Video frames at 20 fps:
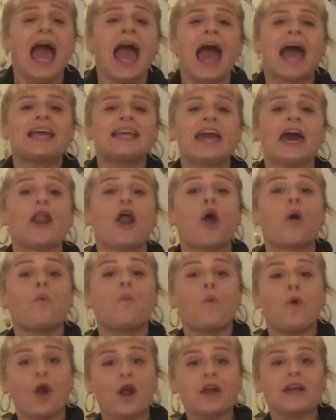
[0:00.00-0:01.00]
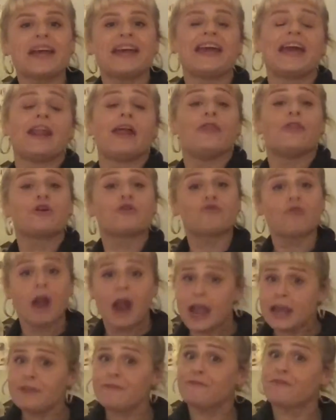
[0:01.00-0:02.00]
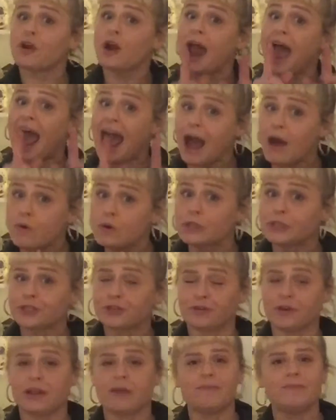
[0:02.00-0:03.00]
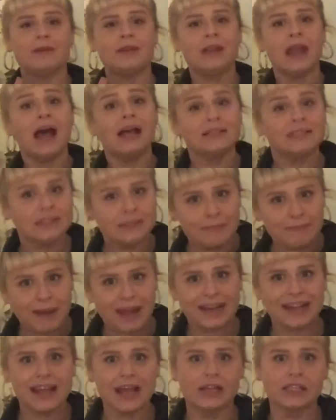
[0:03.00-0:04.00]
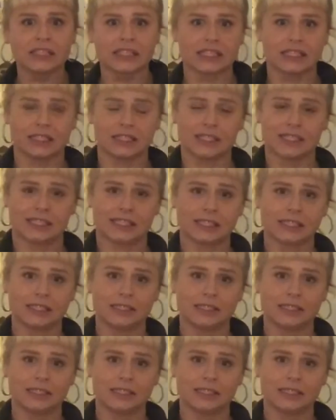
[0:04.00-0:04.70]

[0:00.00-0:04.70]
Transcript: and get our work and get on the grind for our dream, not somebody else's.